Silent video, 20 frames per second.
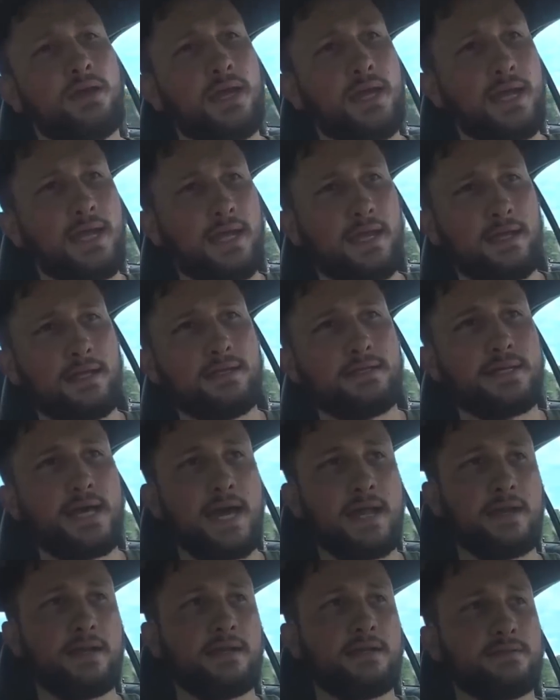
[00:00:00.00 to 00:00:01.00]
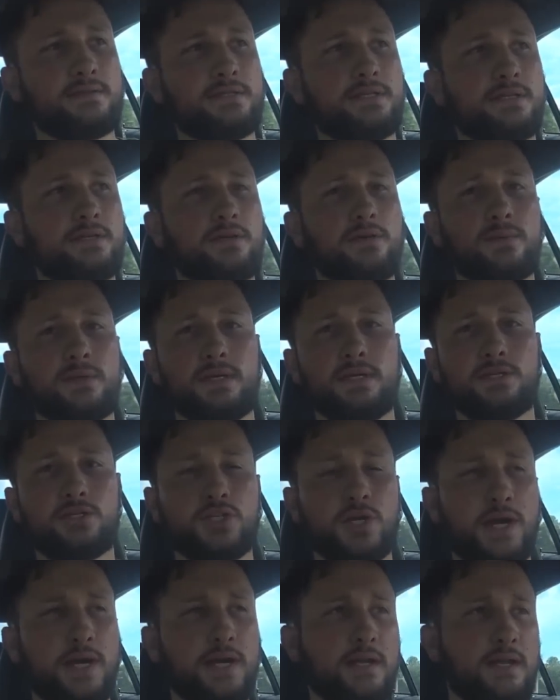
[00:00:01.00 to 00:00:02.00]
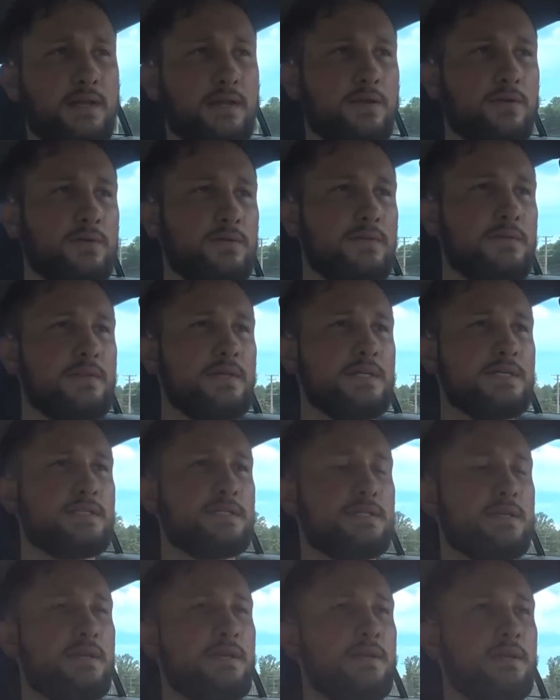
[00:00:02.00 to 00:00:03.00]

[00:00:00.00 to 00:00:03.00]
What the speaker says: and had it until we traded in on this